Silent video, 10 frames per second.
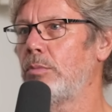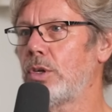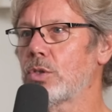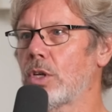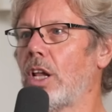
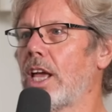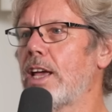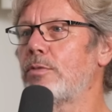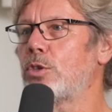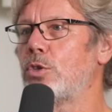because all I
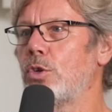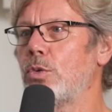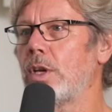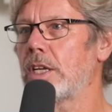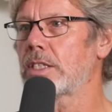have to
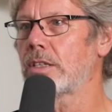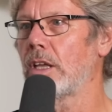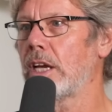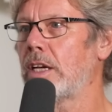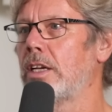do is
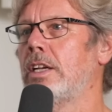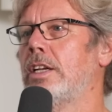like